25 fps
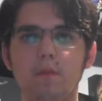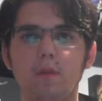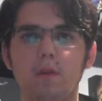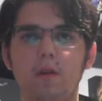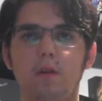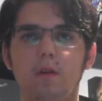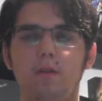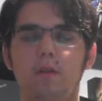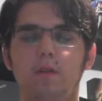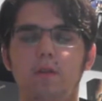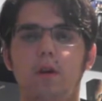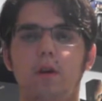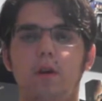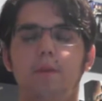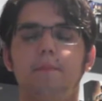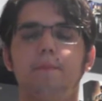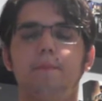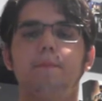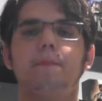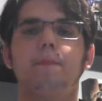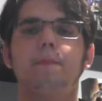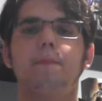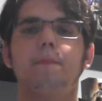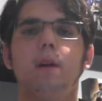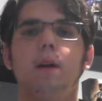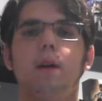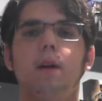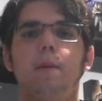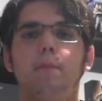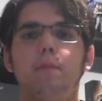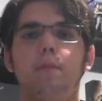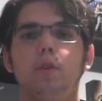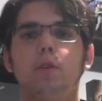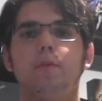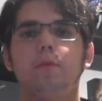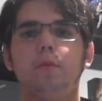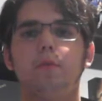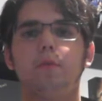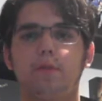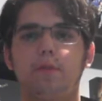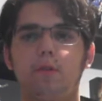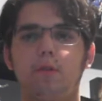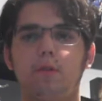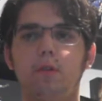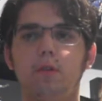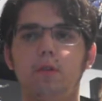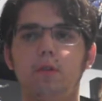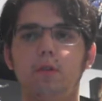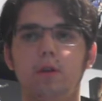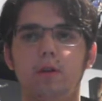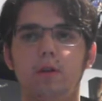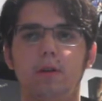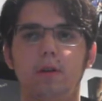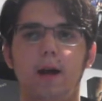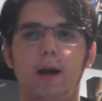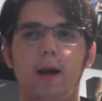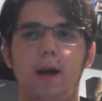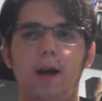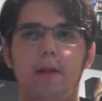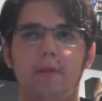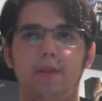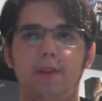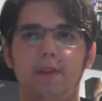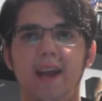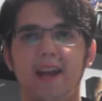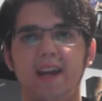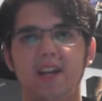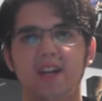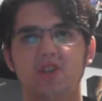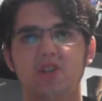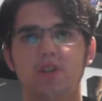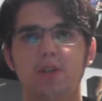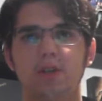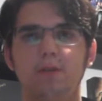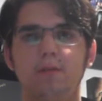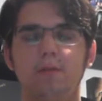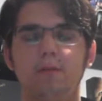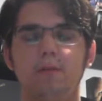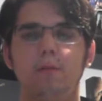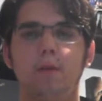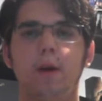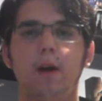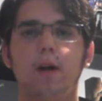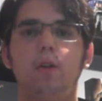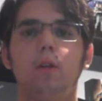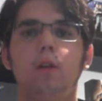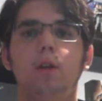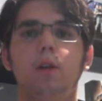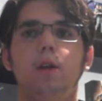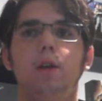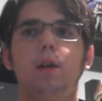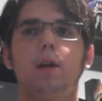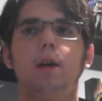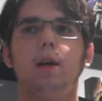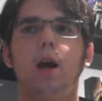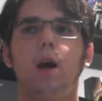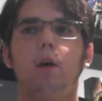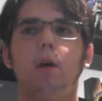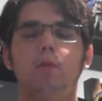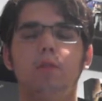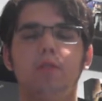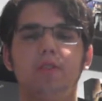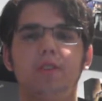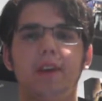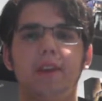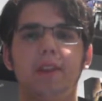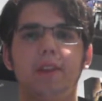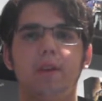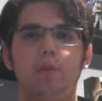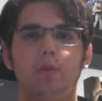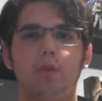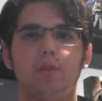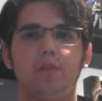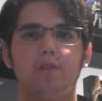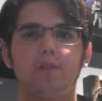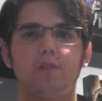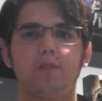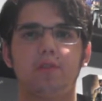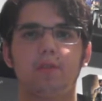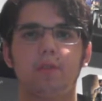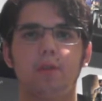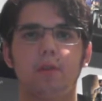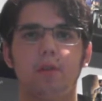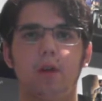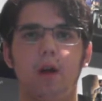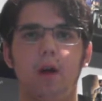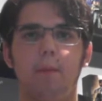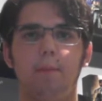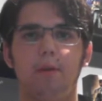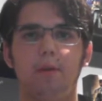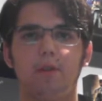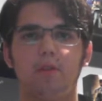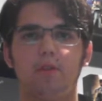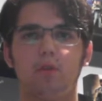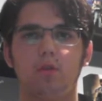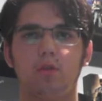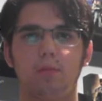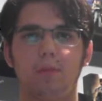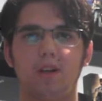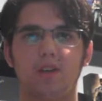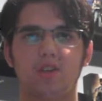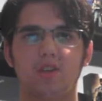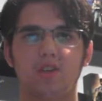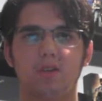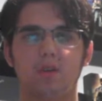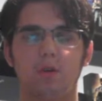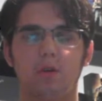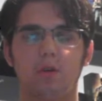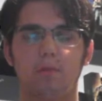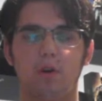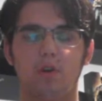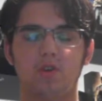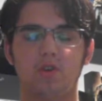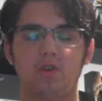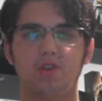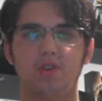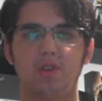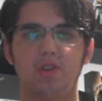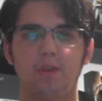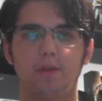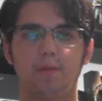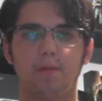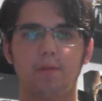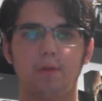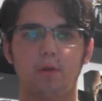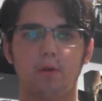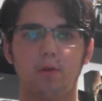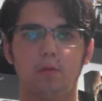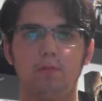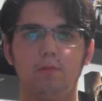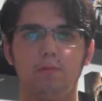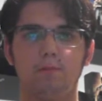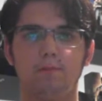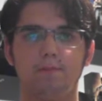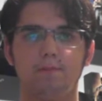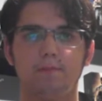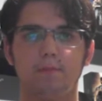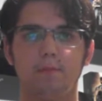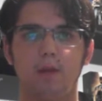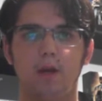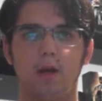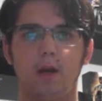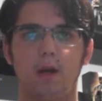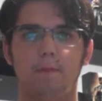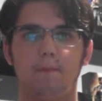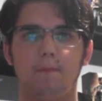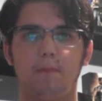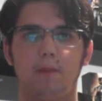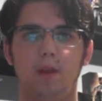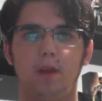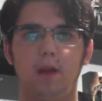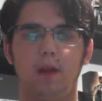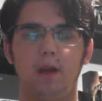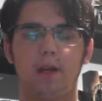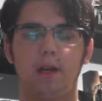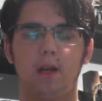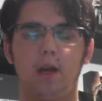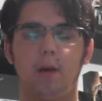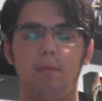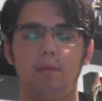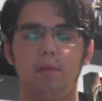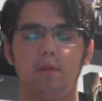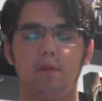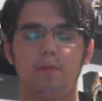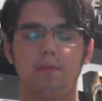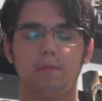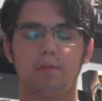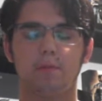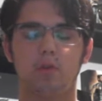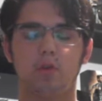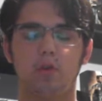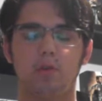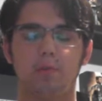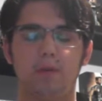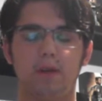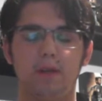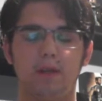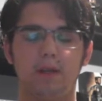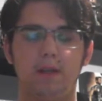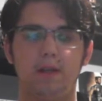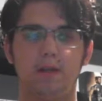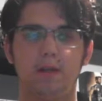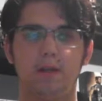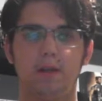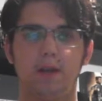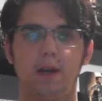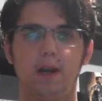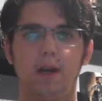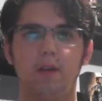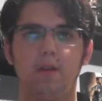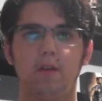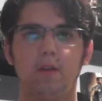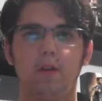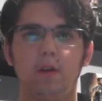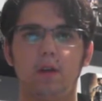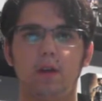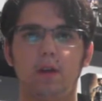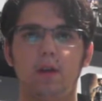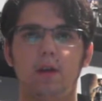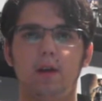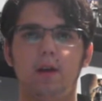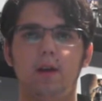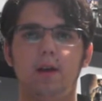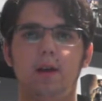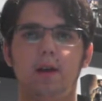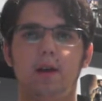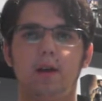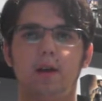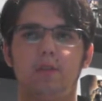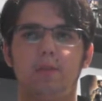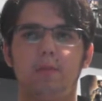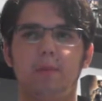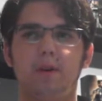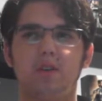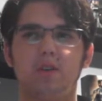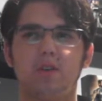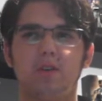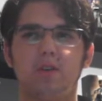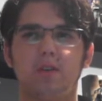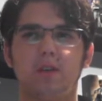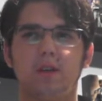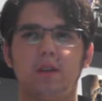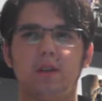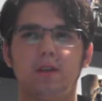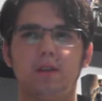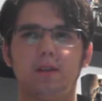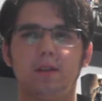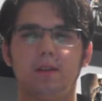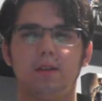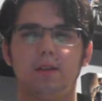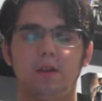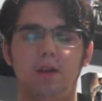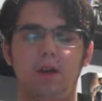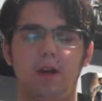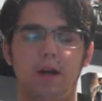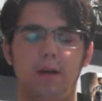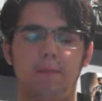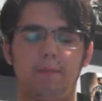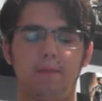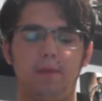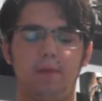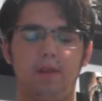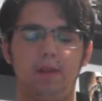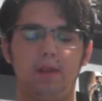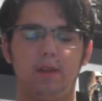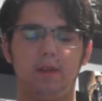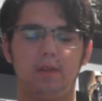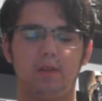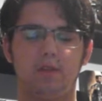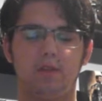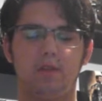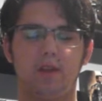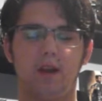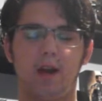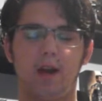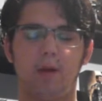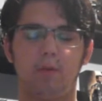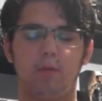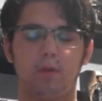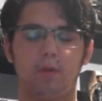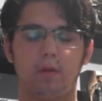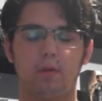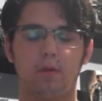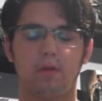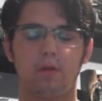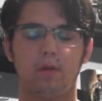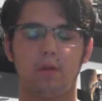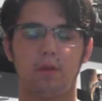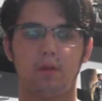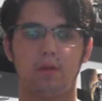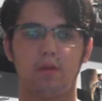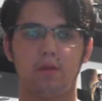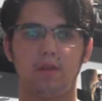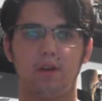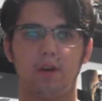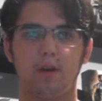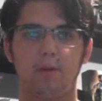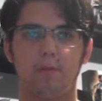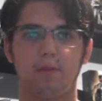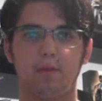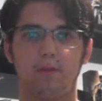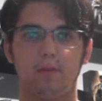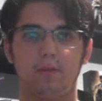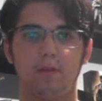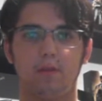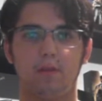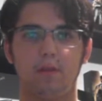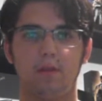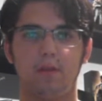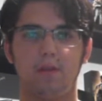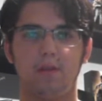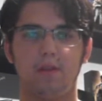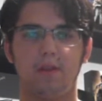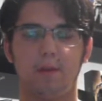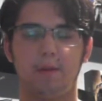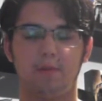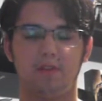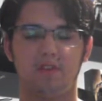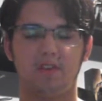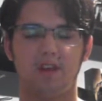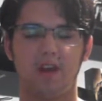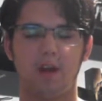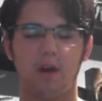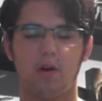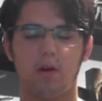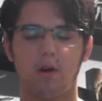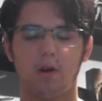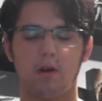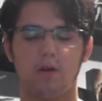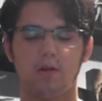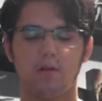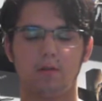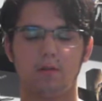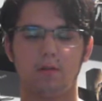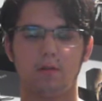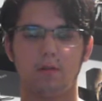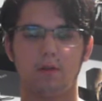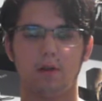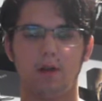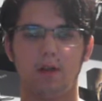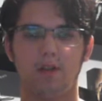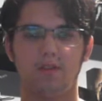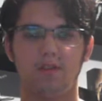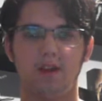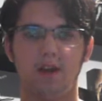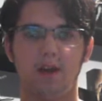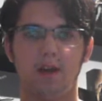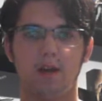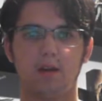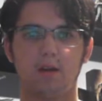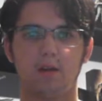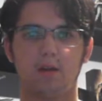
So, beautiful score. The action, well, I will say there was a bit too much slow motion in the film. A couple of them could be cut, especially in the start with the Themyscira attack.